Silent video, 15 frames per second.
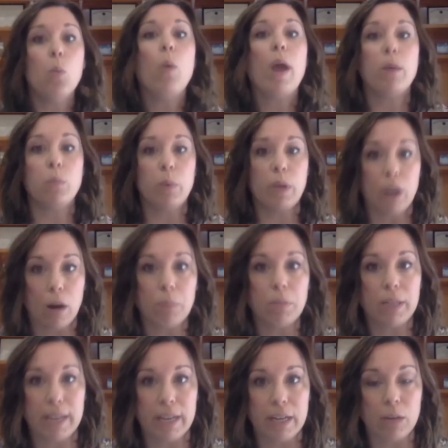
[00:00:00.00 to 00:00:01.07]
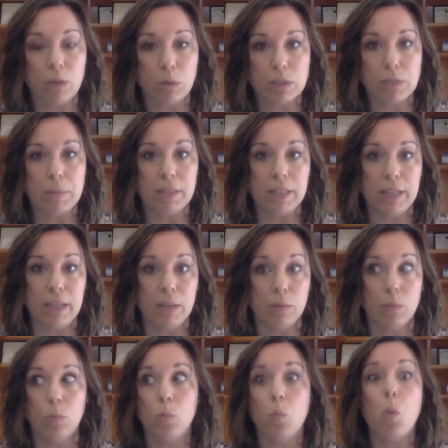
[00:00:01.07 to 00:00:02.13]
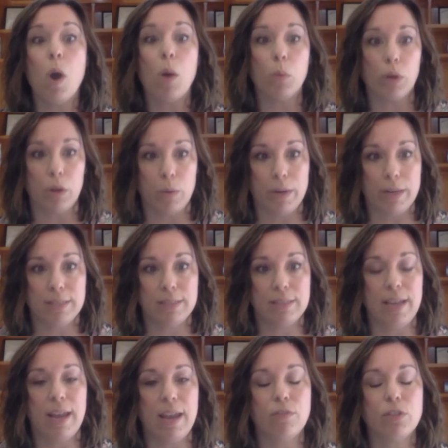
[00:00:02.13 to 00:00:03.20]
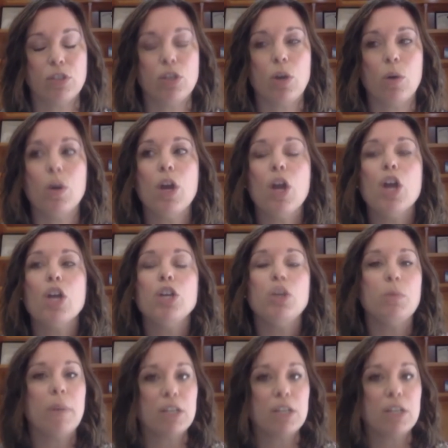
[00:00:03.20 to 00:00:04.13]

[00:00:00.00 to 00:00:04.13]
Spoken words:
when we are planning ultimately what we're going to save. So you